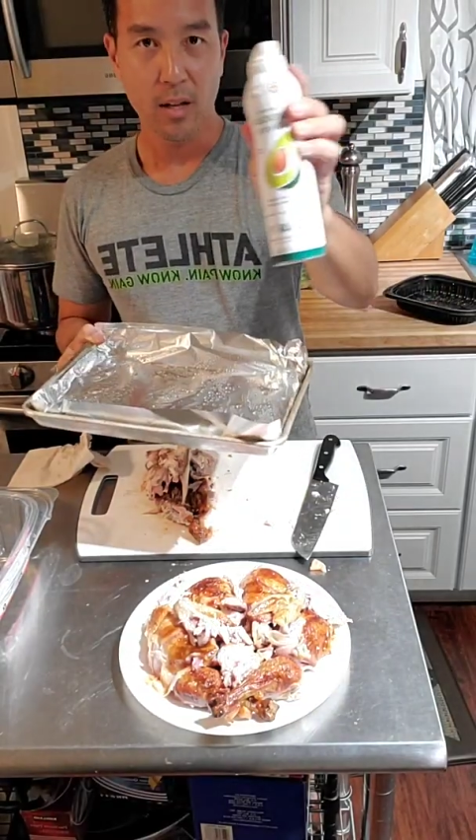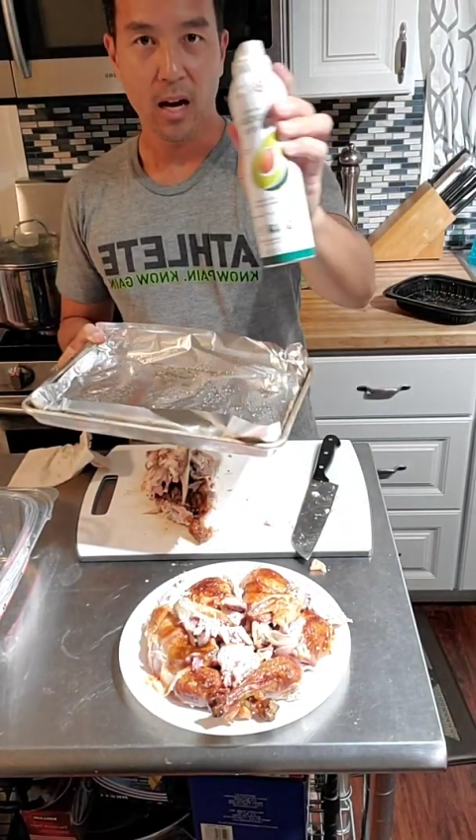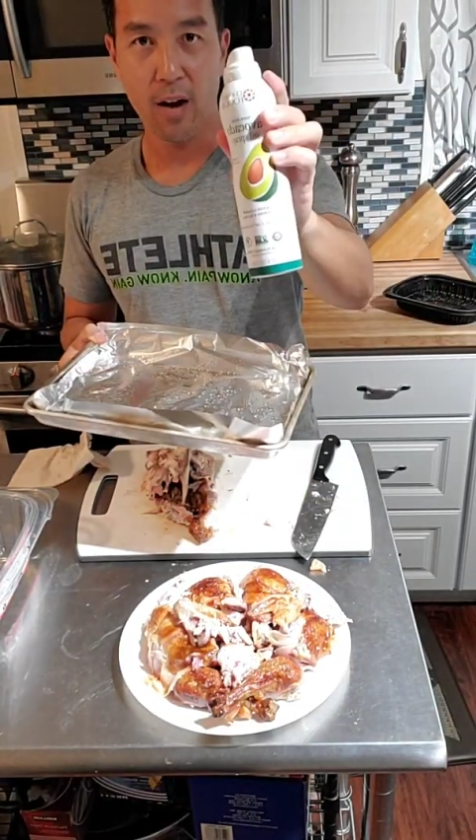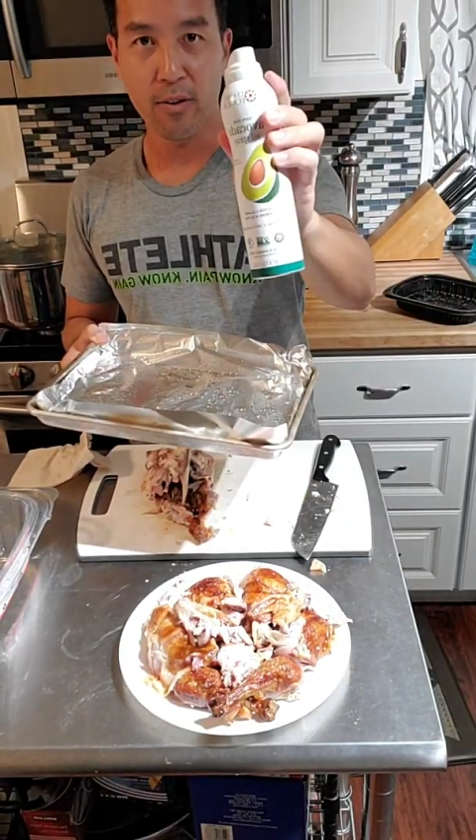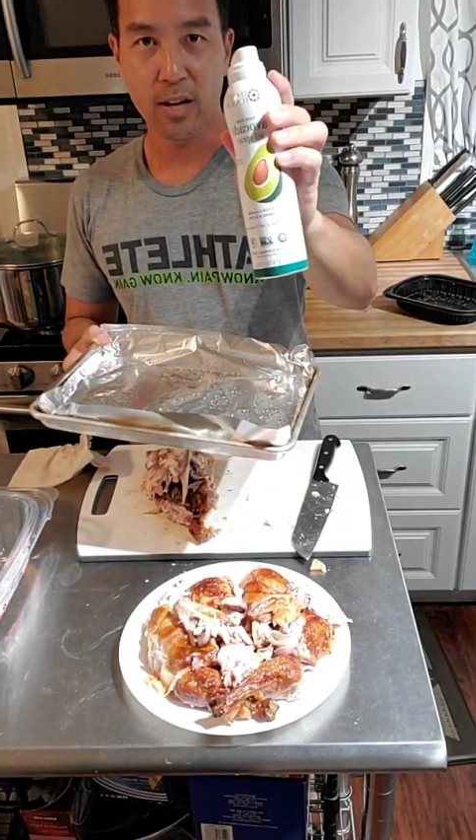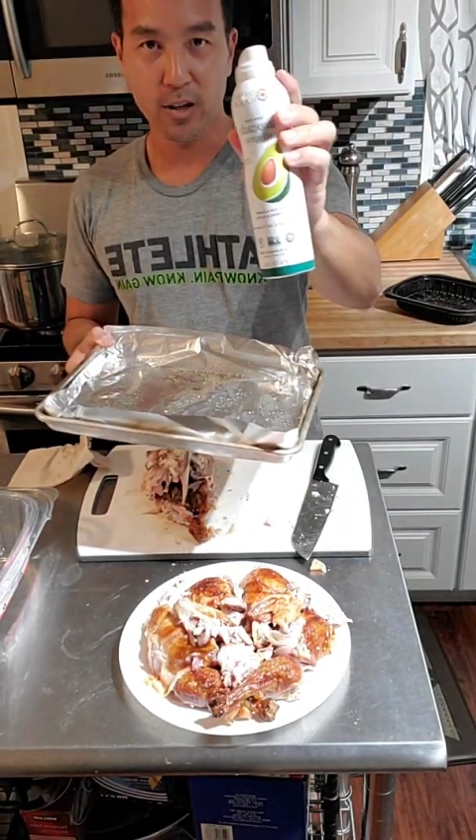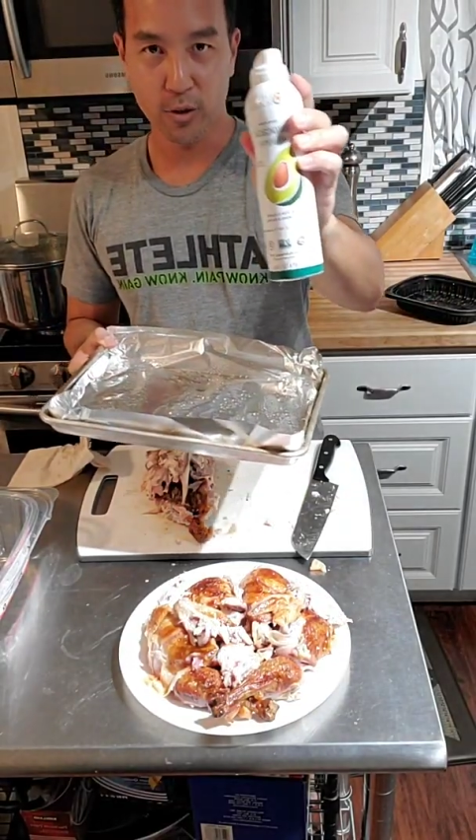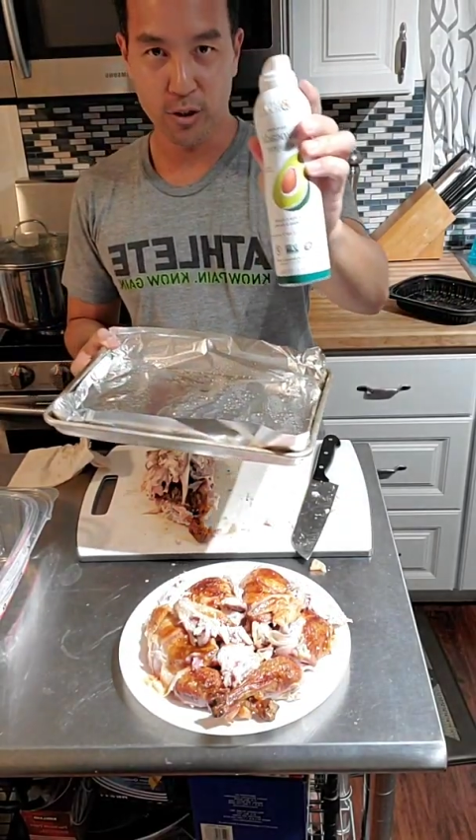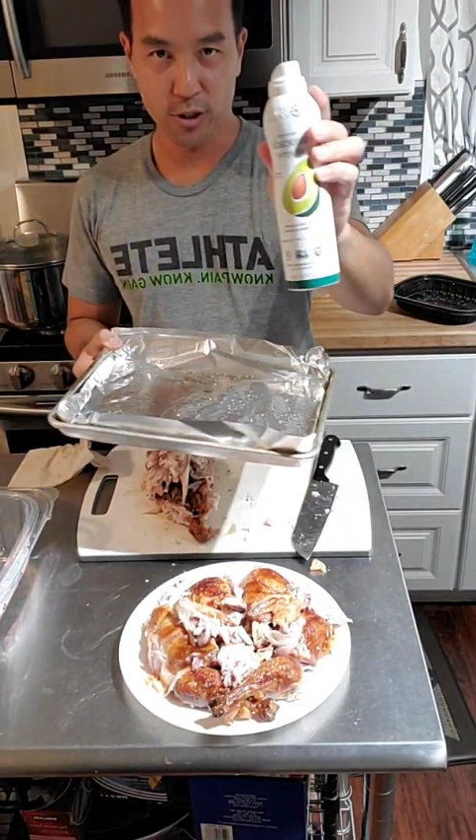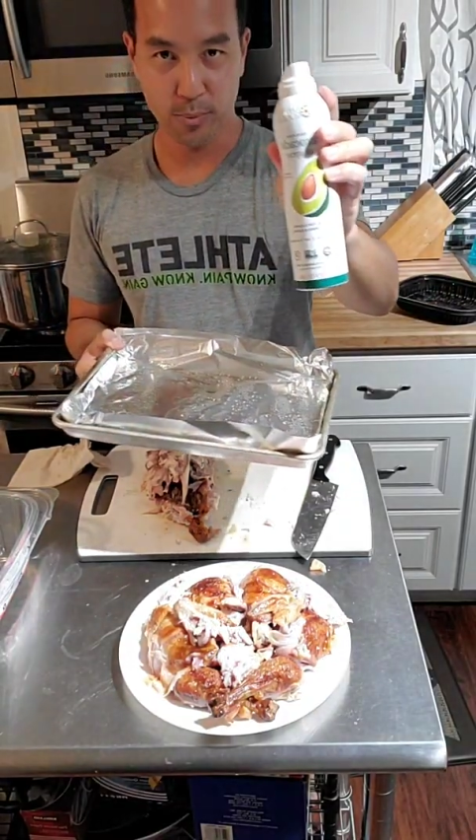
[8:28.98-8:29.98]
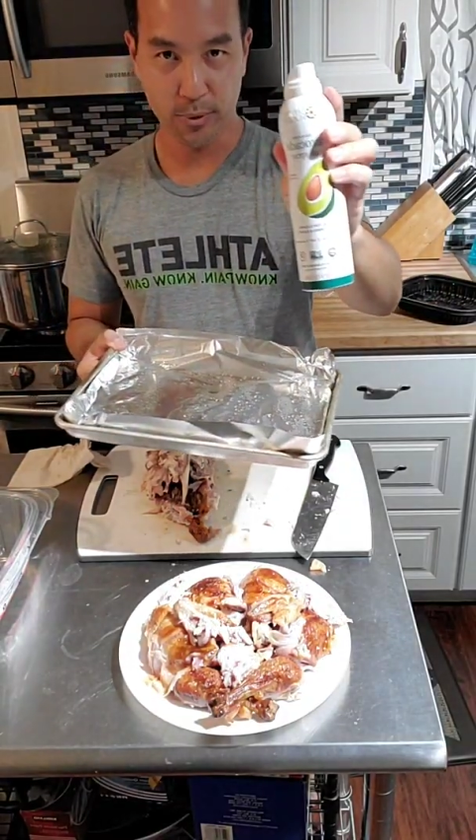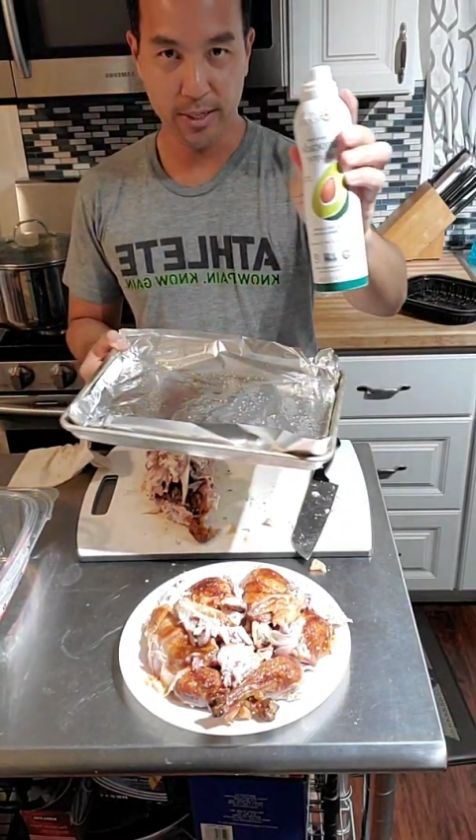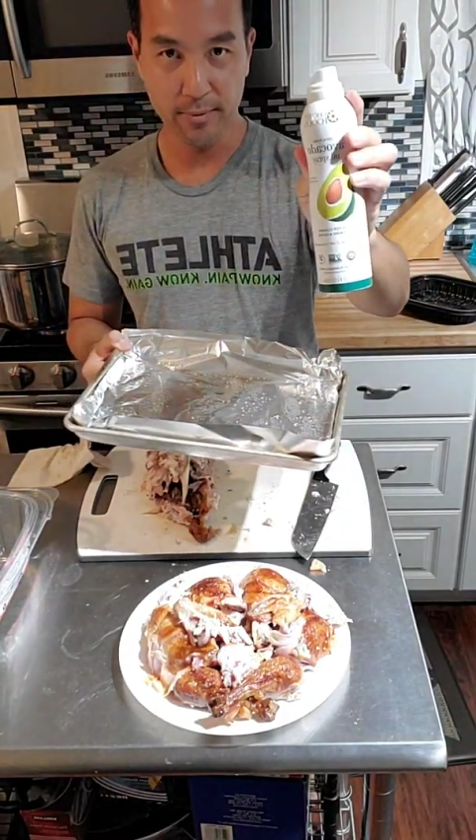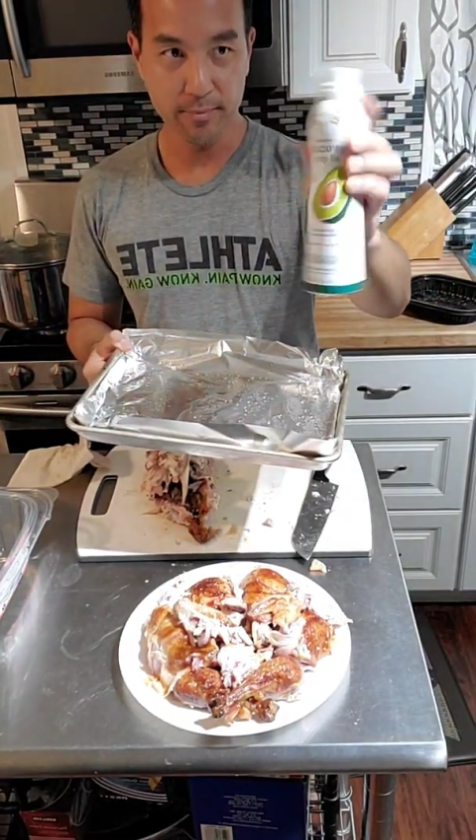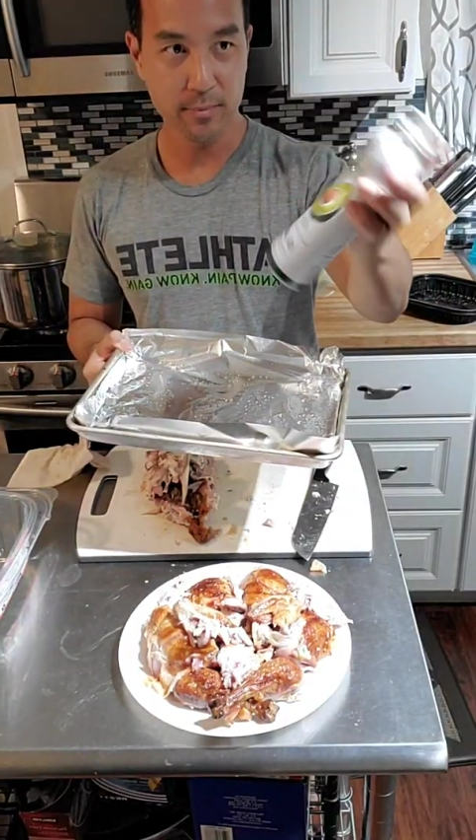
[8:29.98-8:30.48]
avocado oil
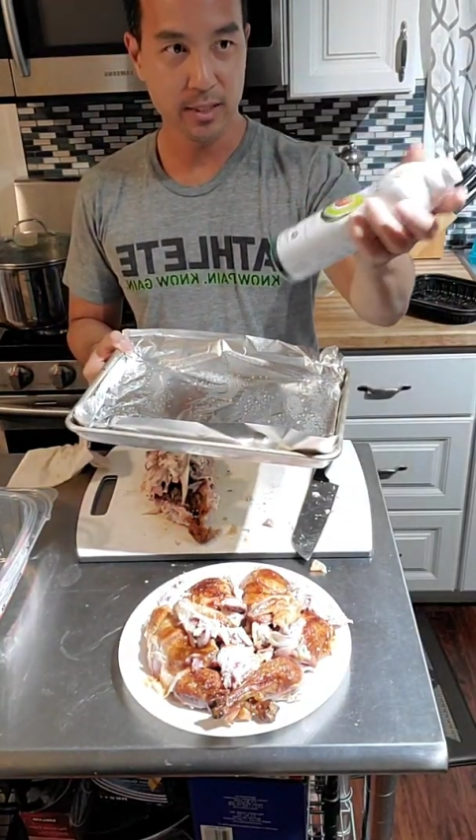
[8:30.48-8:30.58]
spray.